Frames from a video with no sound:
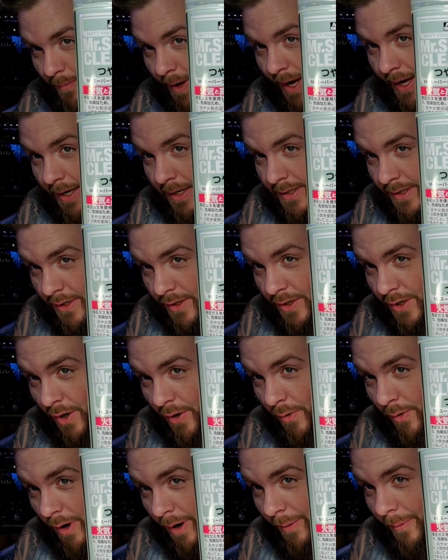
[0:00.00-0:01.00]
my clear
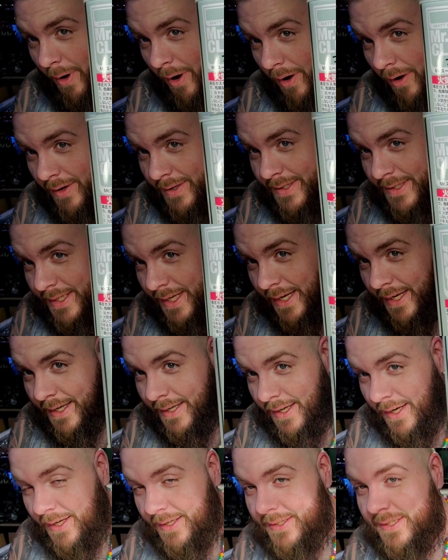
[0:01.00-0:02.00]
coat when I'm all said and
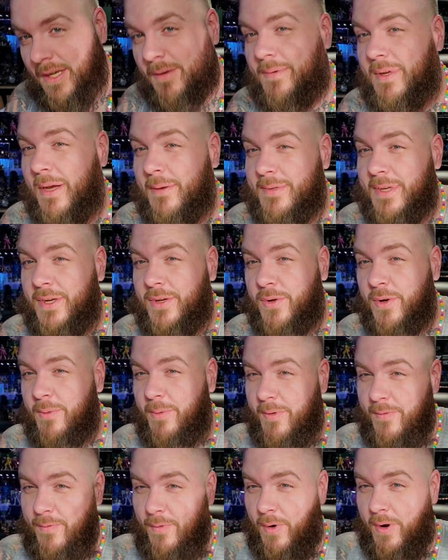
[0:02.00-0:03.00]
done. Sometimes I do it
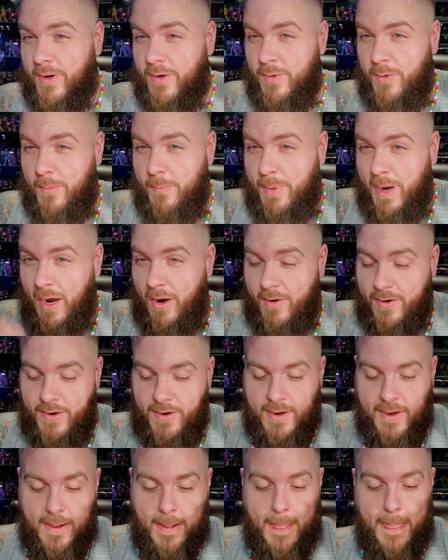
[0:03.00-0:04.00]
before I do a
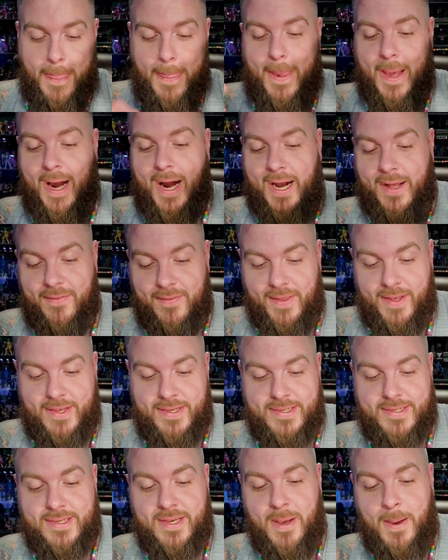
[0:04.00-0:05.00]
powder. On
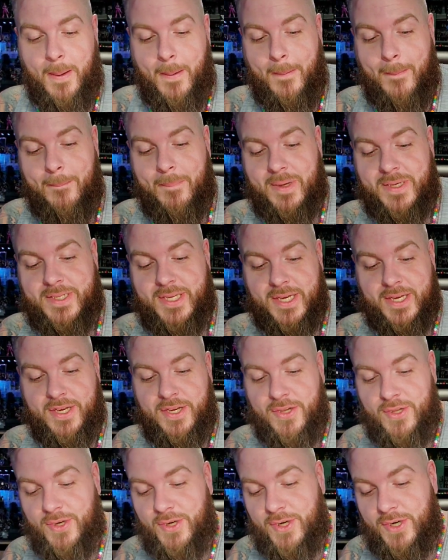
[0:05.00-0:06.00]
this
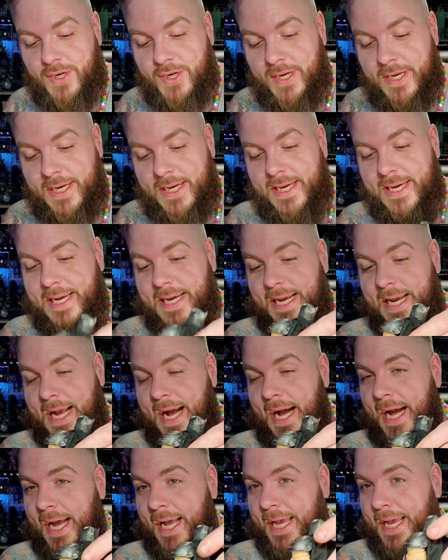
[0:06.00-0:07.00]
particular
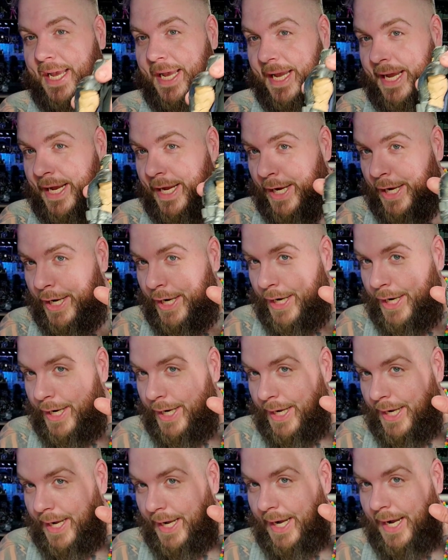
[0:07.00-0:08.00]
guy
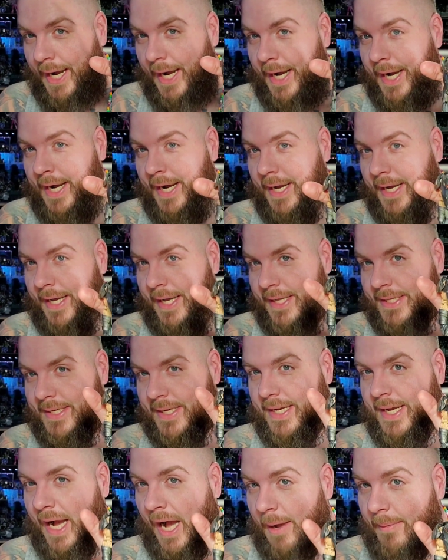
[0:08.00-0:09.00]
here, it's
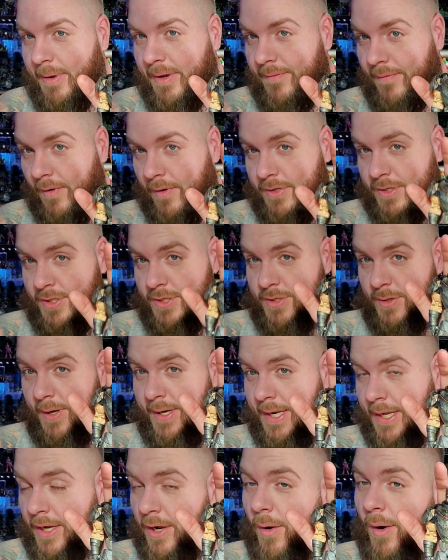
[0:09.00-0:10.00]
a comic version, so I
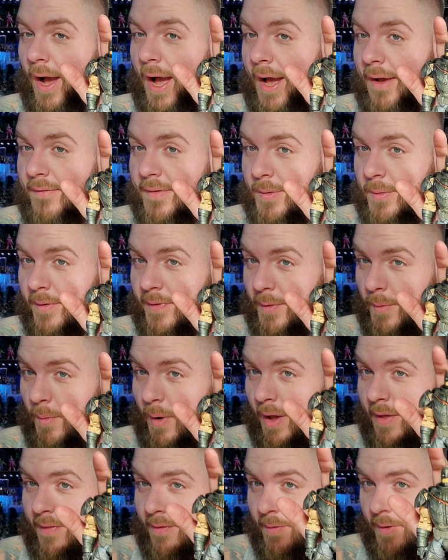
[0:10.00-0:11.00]
didn't go heavy with the
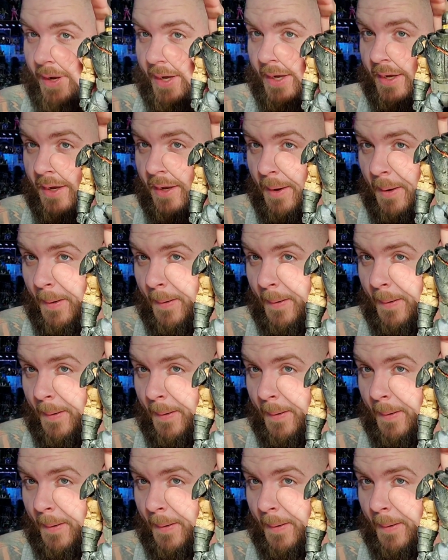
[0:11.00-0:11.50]
weathering.